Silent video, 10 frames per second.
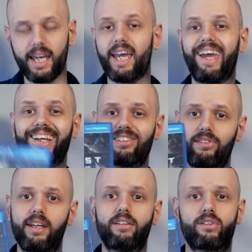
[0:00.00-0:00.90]
it's
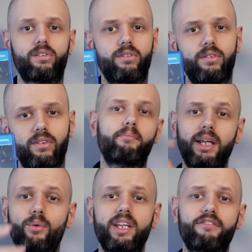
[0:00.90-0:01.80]
this. By the
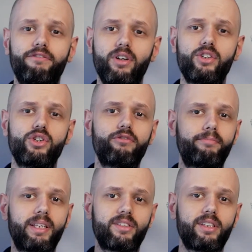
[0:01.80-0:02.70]
way, the footage you've
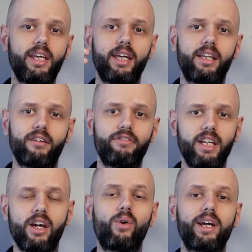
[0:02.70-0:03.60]
been seeing in the
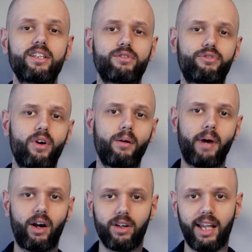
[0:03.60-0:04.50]
video is from
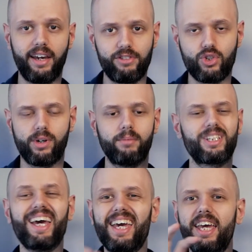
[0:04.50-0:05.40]
our live streams.
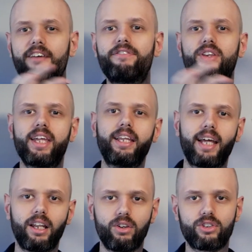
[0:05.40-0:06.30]
If you think
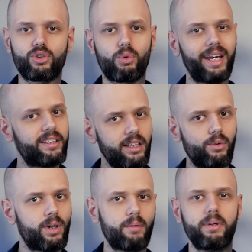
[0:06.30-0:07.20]
that looks great and you
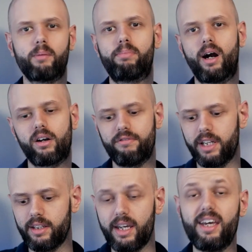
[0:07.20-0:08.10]
want to be a part of it,
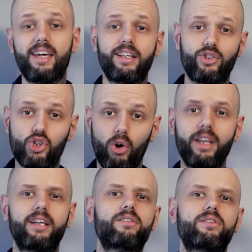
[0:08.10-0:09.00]
join
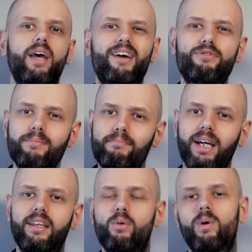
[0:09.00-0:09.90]
us every
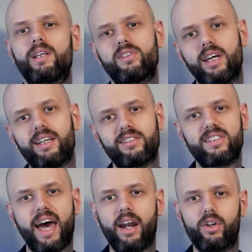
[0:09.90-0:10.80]
Monday, Wednesday, and
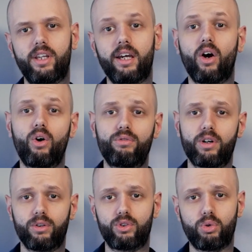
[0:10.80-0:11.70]
Saturday over
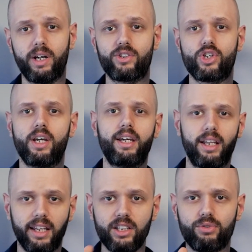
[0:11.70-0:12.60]
on Twitch.
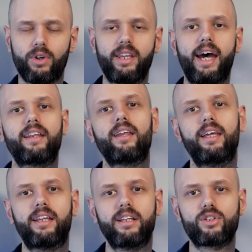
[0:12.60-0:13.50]
Links for that in
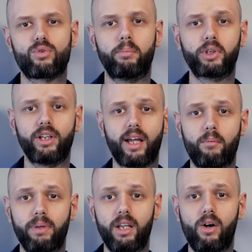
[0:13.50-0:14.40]
the description down
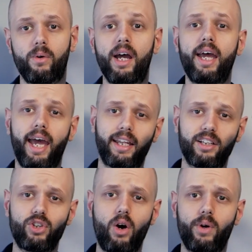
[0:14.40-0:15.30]
below. And as
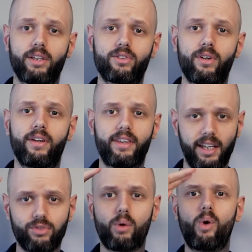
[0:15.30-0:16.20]
always, thanks
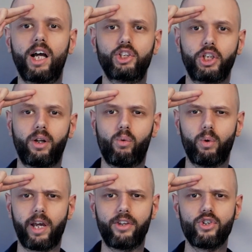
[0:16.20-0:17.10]
for watching. We'll catch you